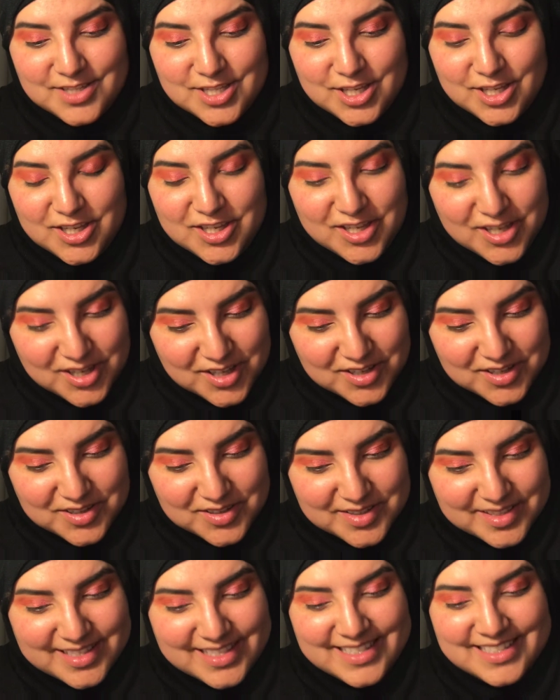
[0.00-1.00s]
to
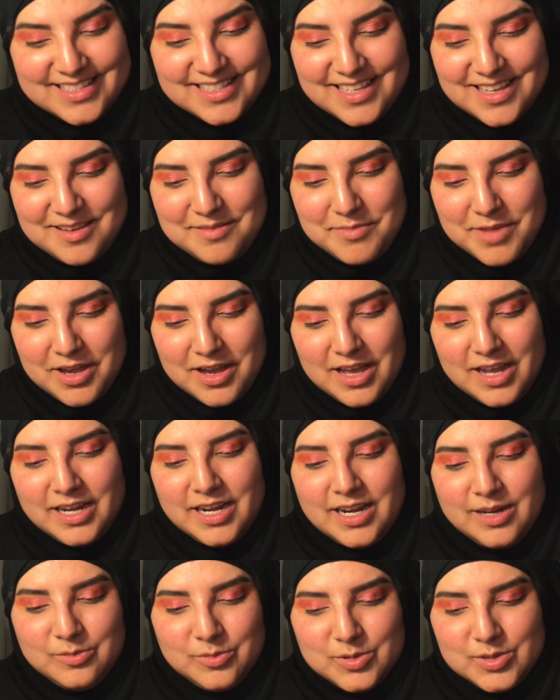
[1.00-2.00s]
use is the Iman
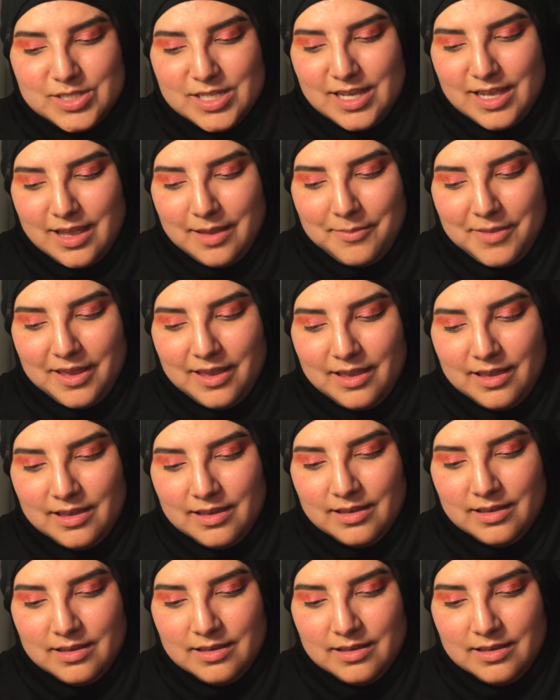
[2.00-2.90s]
and Wadabi.